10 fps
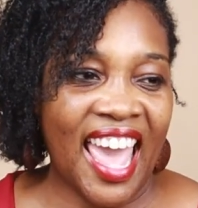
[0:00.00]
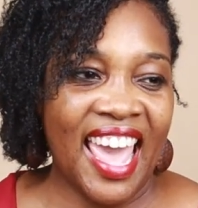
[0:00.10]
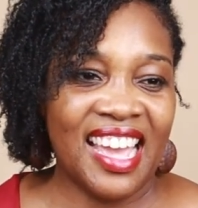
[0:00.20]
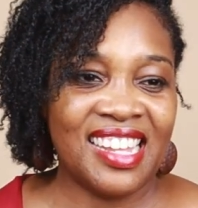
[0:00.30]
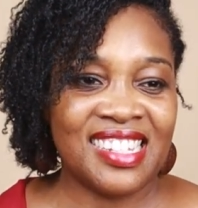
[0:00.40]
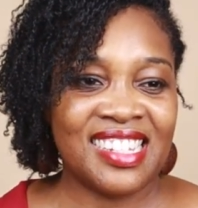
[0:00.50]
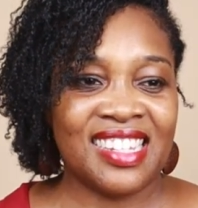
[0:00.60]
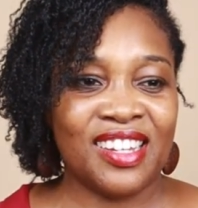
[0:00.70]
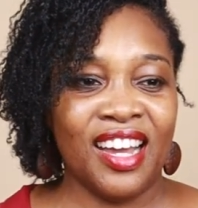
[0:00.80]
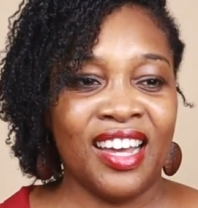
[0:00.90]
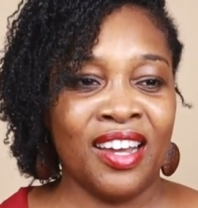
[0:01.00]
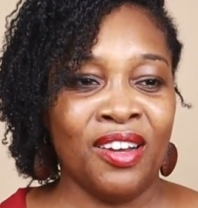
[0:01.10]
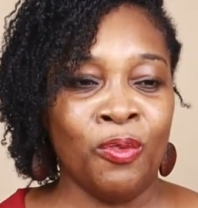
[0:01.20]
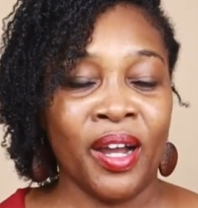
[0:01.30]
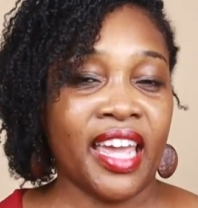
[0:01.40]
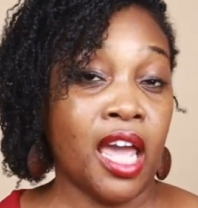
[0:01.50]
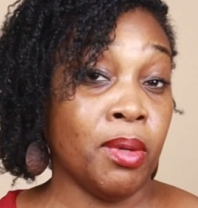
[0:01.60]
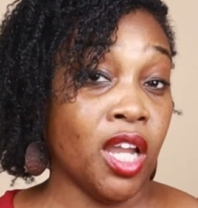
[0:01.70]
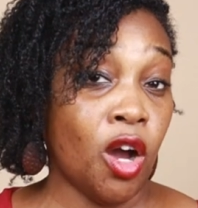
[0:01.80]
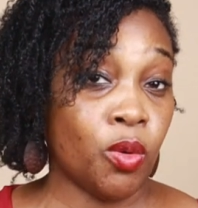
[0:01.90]
and what
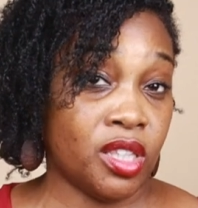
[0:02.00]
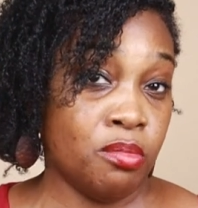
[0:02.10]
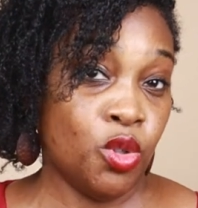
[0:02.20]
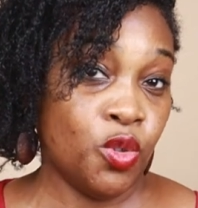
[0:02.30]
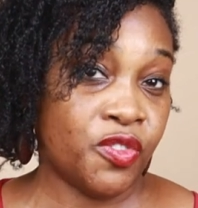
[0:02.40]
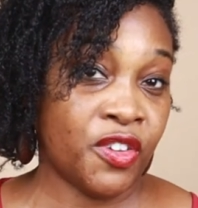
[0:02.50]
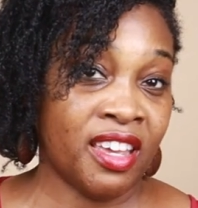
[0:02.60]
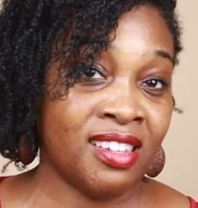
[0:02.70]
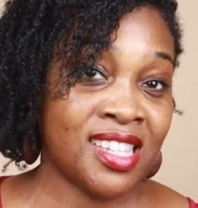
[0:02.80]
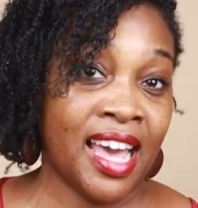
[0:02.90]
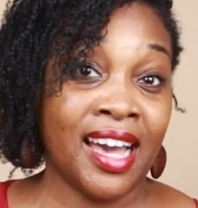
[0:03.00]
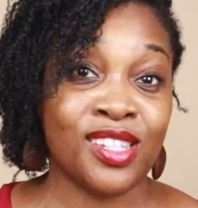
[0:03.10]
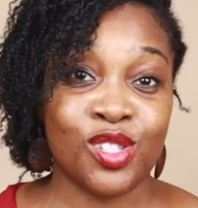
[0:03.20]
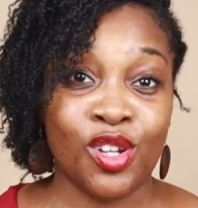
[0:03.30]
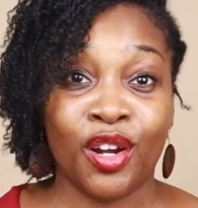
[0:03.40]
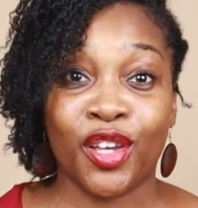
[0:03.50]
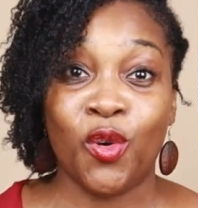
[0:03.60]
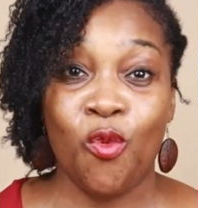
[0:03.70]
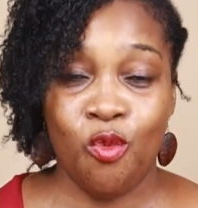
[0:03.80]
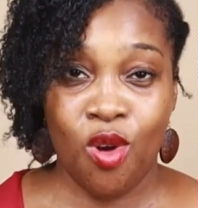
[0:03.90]
came along with the move is that I
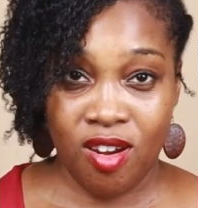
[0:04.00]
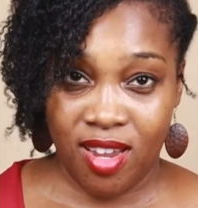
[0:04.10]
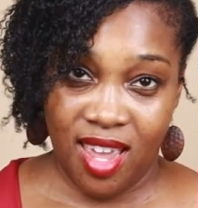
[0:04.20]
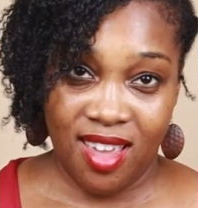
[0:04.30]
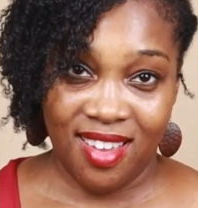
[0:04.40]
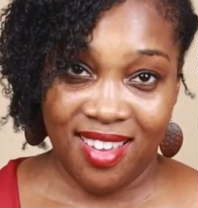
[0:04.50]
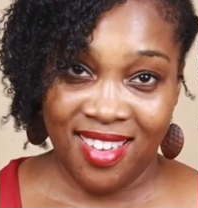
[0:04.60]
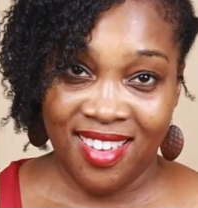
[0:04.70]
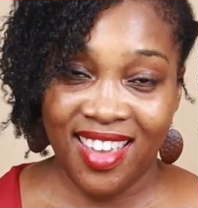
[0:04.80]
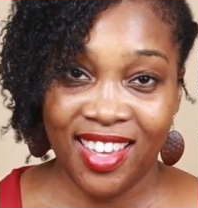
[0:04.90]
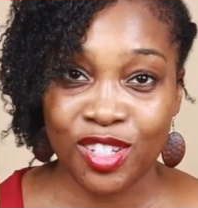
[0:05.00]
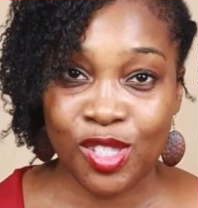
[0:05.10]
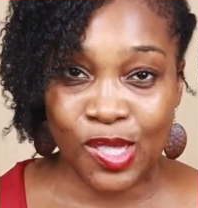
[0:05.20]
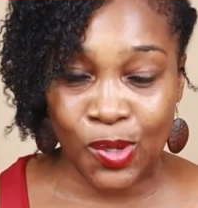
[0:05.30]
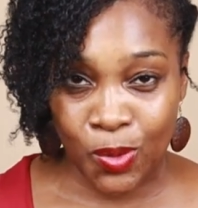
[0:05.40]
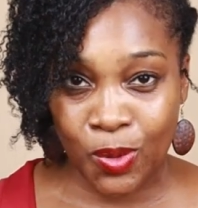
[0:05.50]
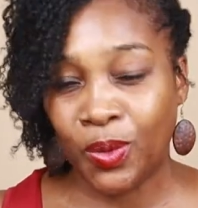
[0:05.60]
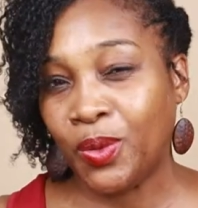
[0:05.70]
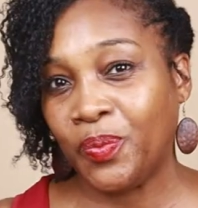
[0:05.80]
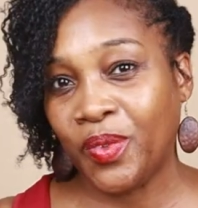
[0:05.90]
started working in a
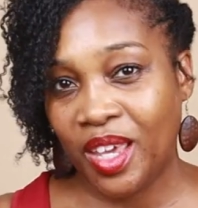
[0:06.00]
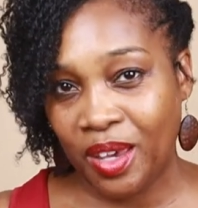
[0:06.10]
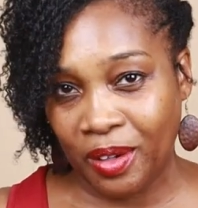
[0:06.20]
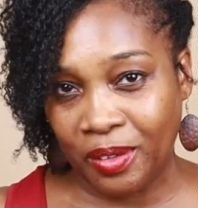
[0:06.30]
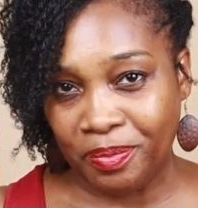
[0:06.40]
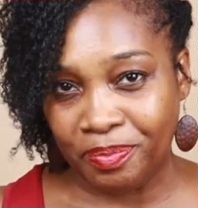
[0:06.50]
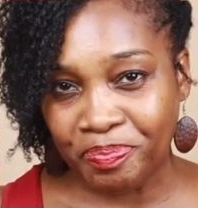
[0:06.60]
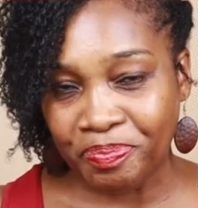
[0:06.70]
school here.